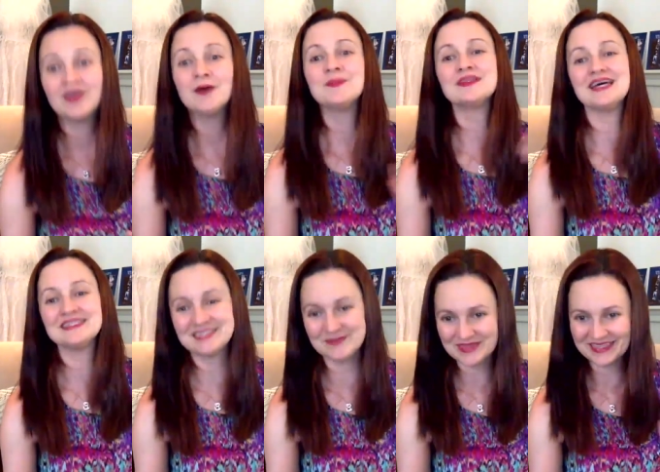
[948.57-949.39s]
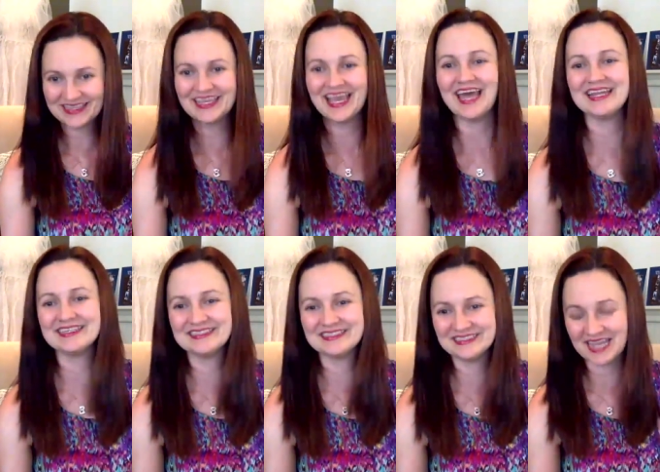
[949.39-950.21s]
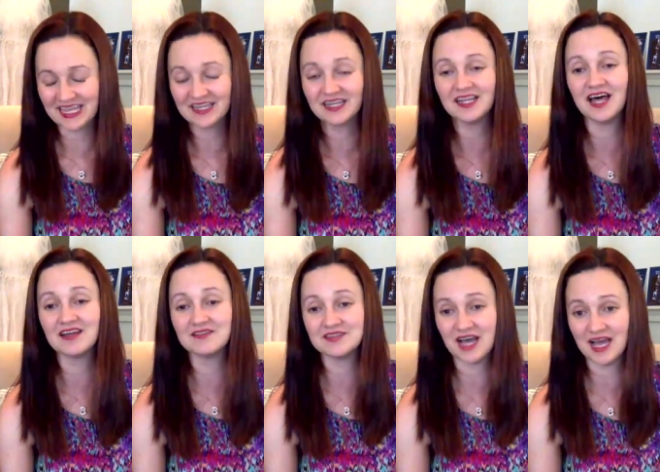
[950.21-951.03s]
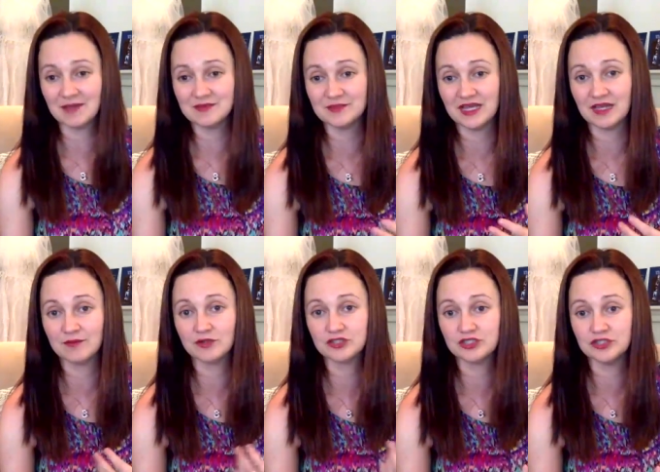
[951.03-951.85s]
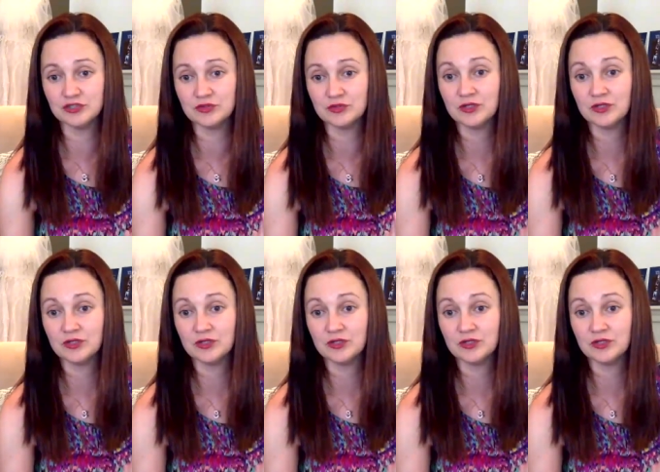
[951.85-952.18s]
But that's something that, again, has taken a lot of time to be able to,